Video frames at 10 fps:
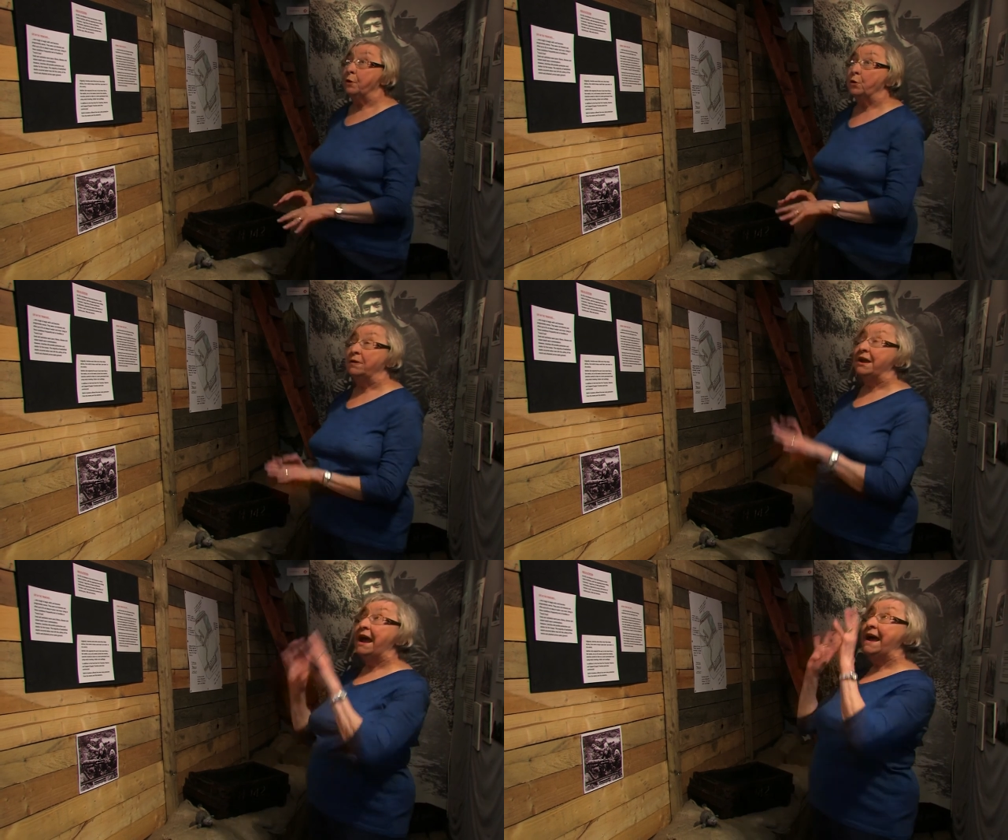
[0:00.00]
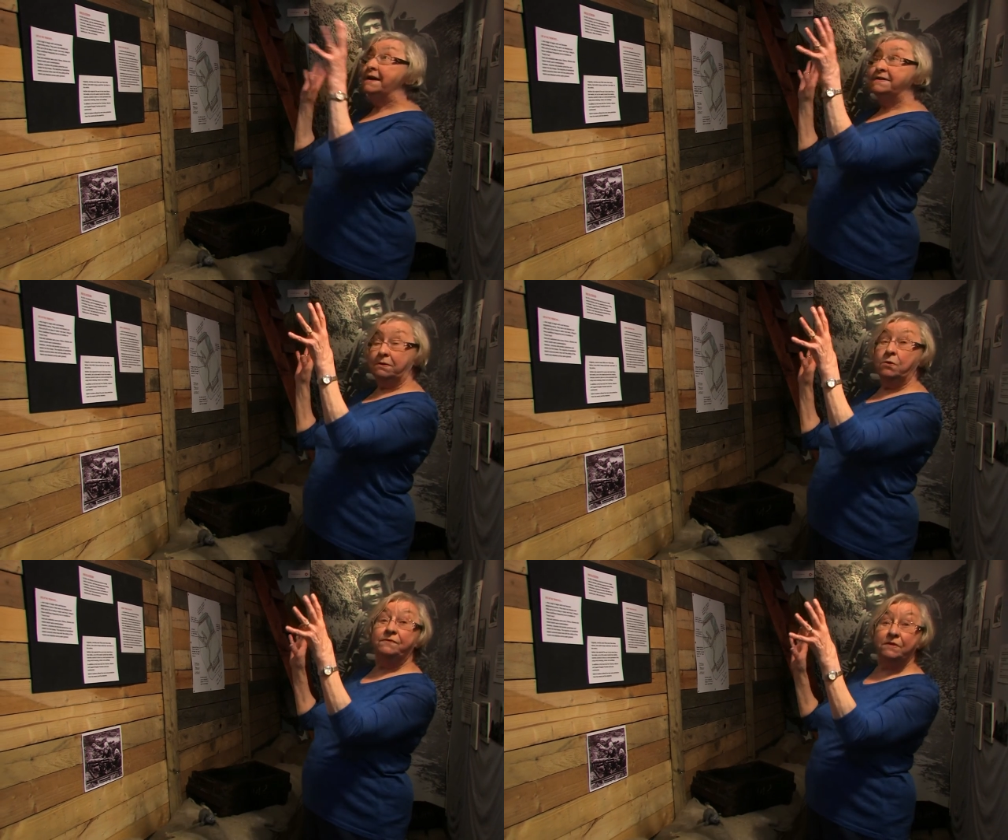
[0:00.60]
poke your head
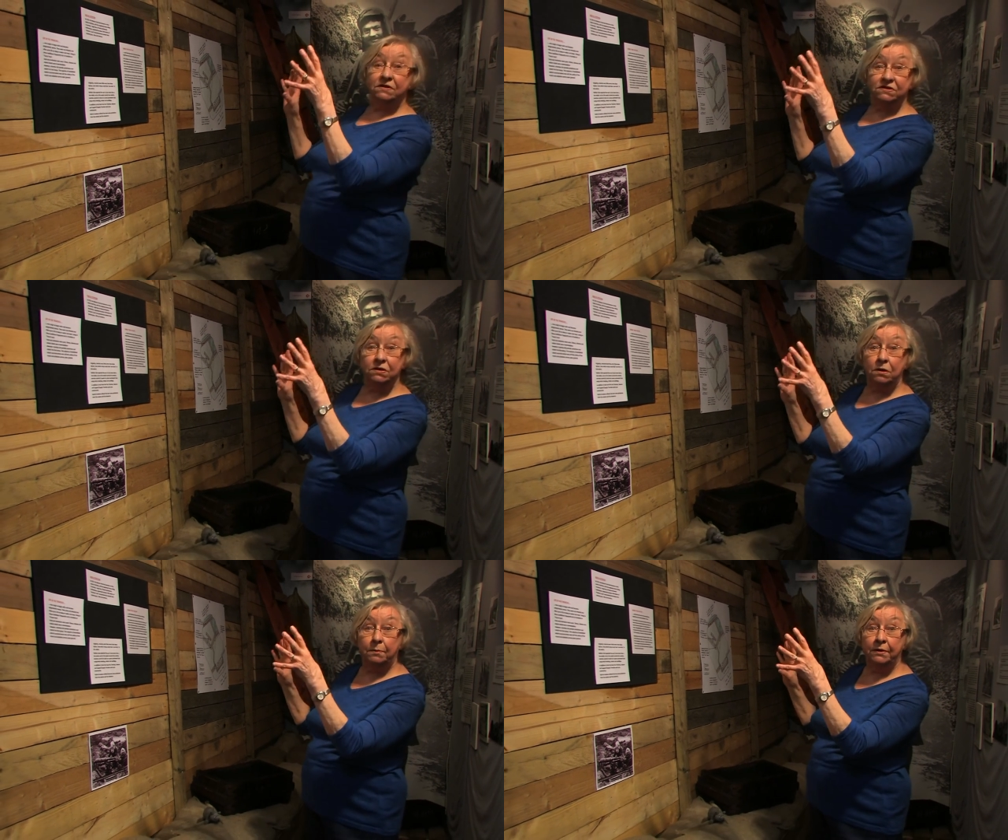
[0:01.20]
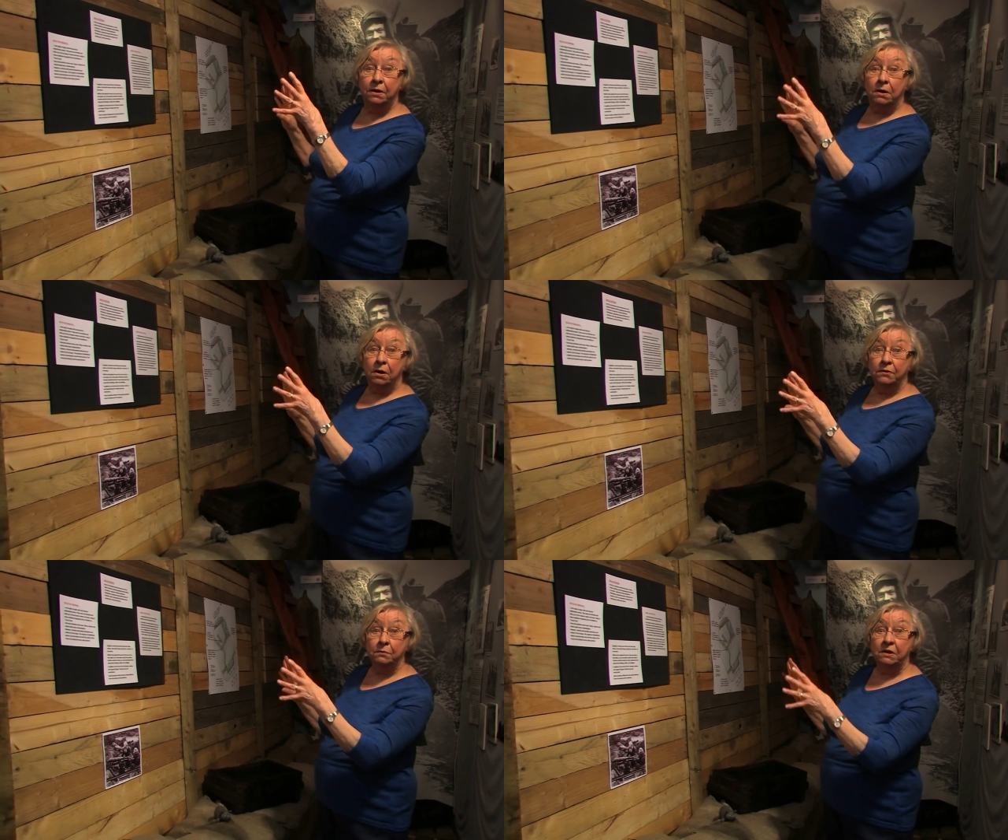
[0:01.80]
over the top,
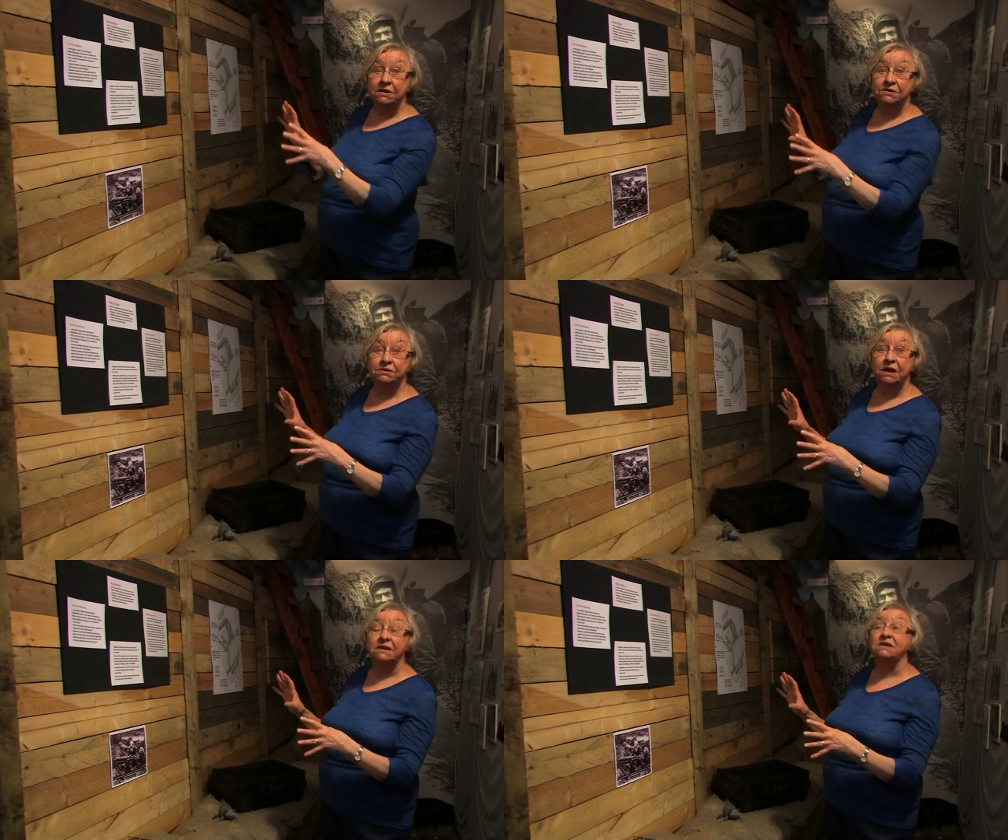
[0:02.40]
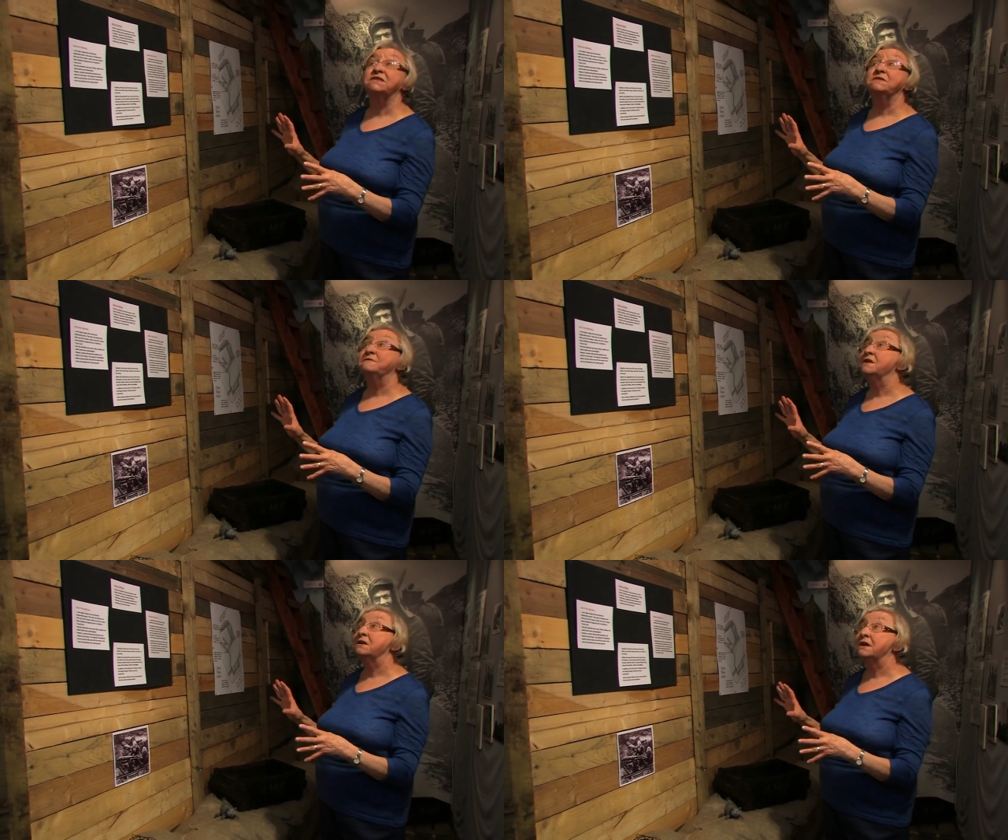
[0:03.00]
otherwise you get a
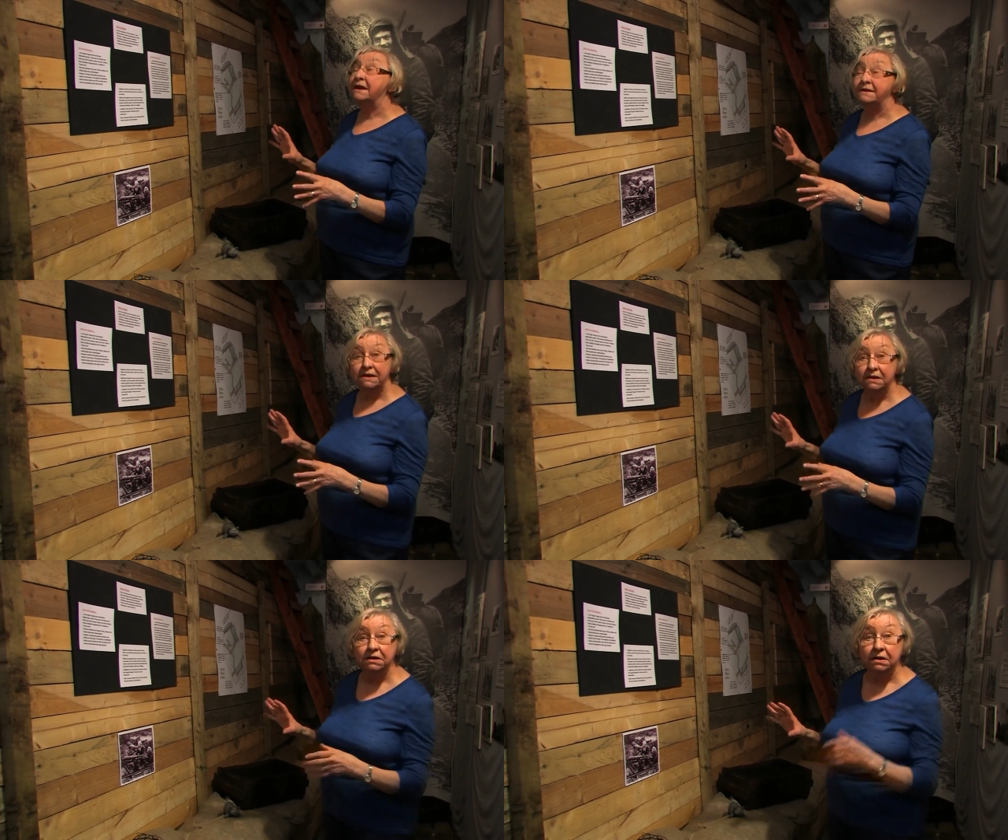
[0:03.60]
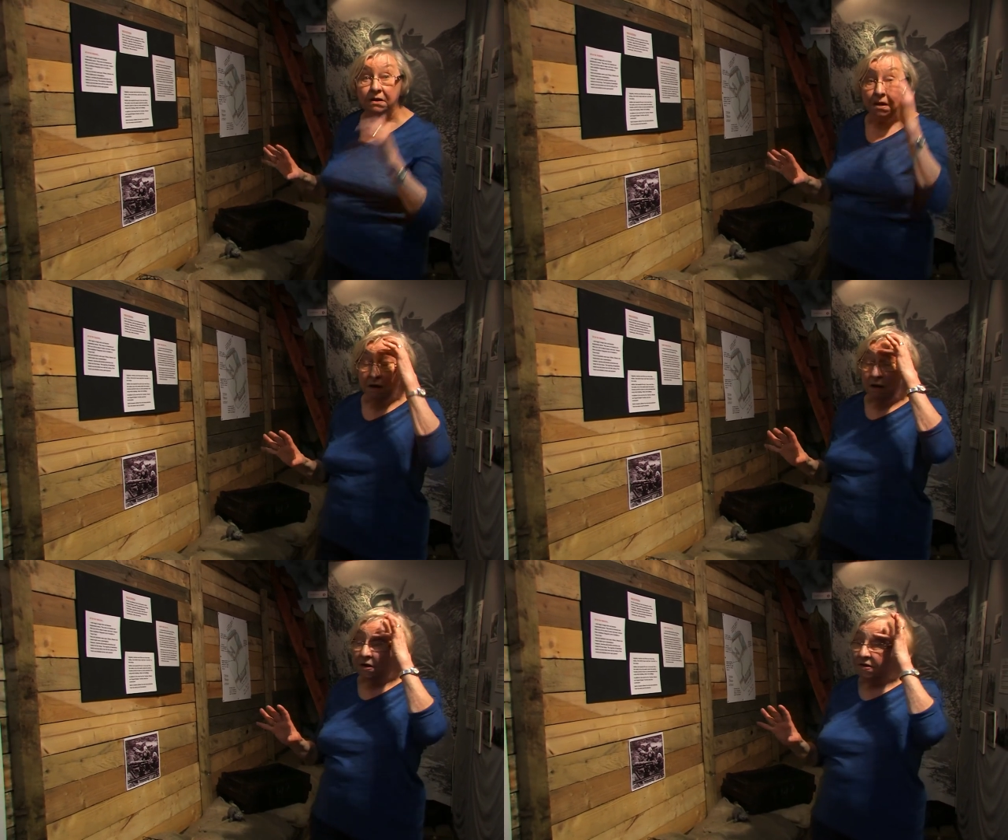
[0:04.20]
severe headache.
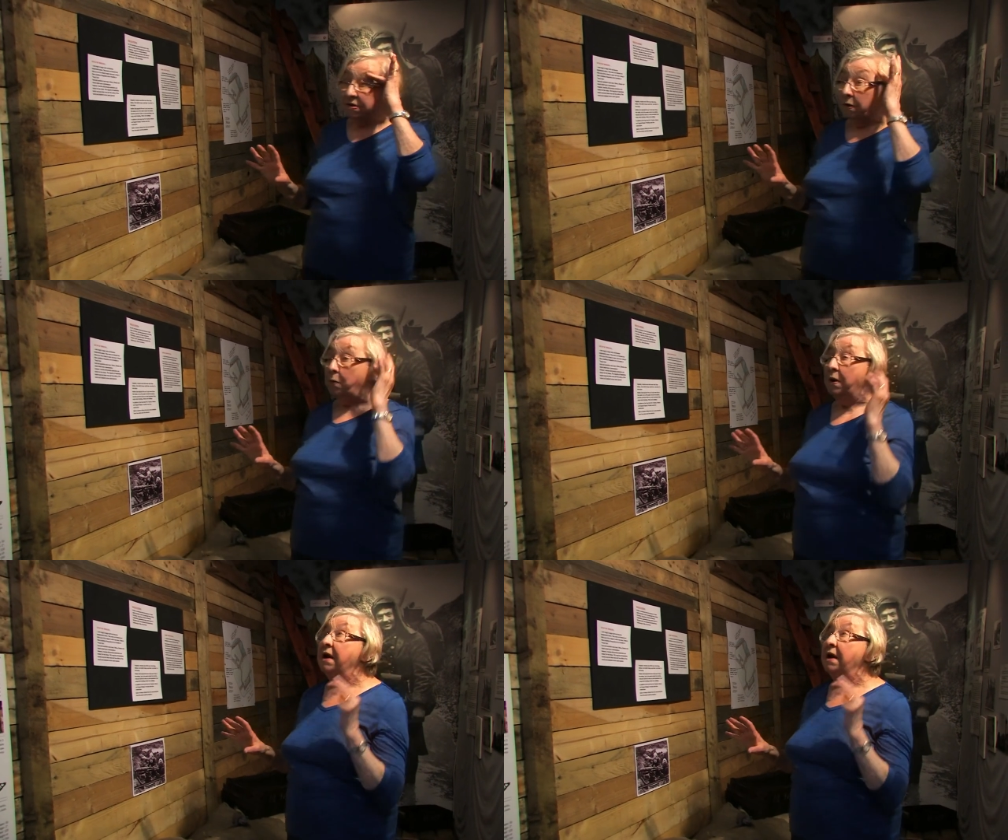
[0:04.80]
So